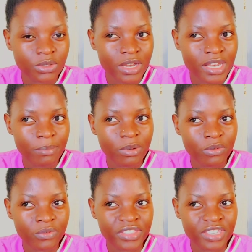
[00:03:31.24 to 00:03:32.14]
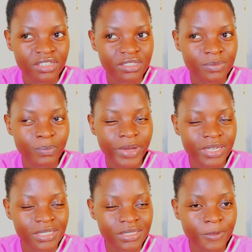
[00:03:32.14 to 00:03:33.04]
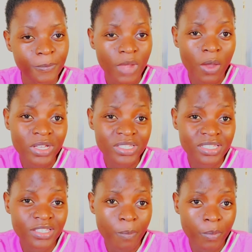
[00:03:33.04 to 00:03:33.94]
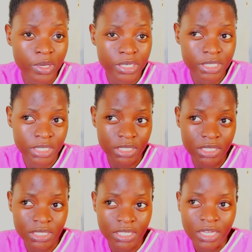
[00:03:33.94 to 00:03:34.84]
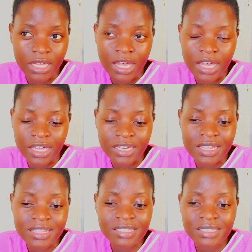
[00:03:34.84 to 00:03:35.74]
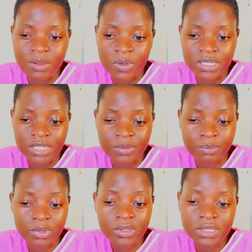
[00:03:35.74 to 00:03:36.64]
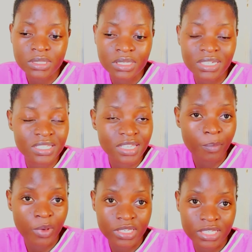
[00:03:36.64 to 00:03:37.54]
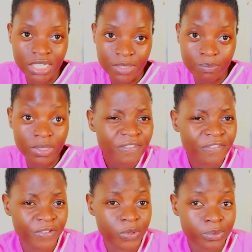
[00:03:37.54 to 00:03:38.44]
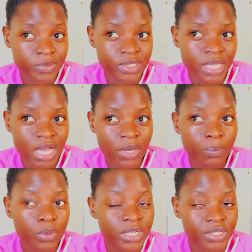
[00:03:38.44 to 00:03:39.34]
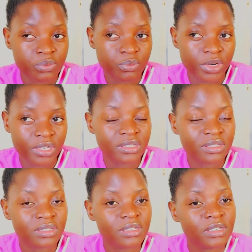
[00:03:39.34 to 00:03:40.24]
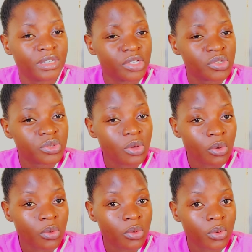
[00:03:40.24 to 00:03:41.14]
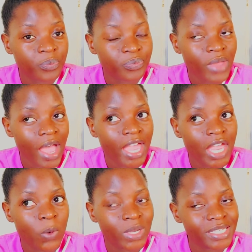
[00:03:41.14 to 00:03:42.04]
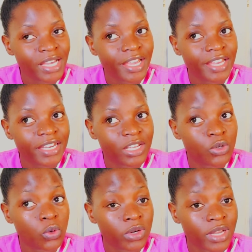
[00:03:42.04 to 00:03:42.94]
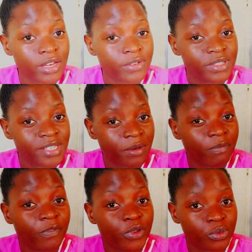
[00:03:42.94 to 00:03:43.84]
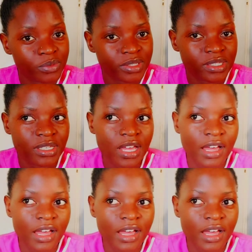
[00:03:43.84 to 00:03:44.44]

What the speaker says: number of things, but I was disappointed. The things I wanted most disappointed me: perfumes and body sprays. So I went ahead and ordered some fumes.